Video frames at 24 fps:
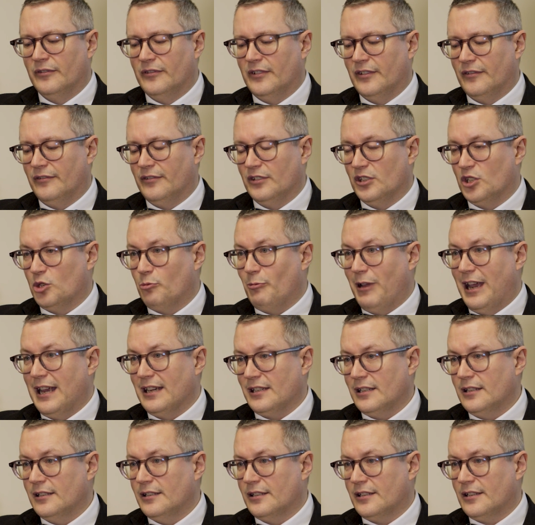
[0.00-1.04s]
of different
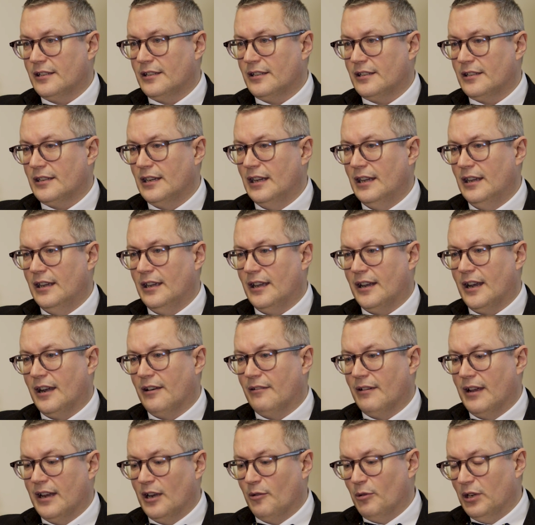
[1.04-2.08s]
specialists. I
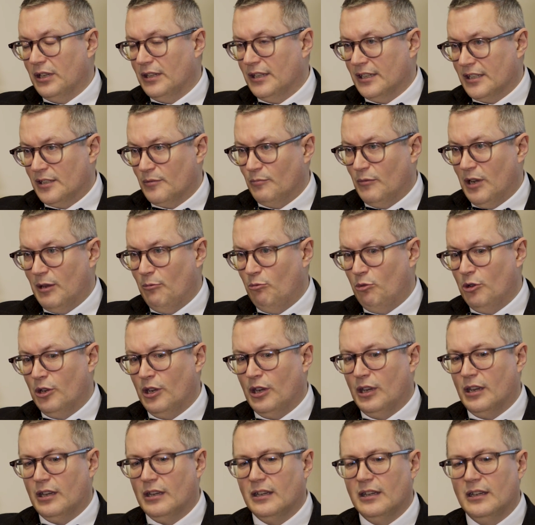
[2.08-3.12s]
write about this in my book.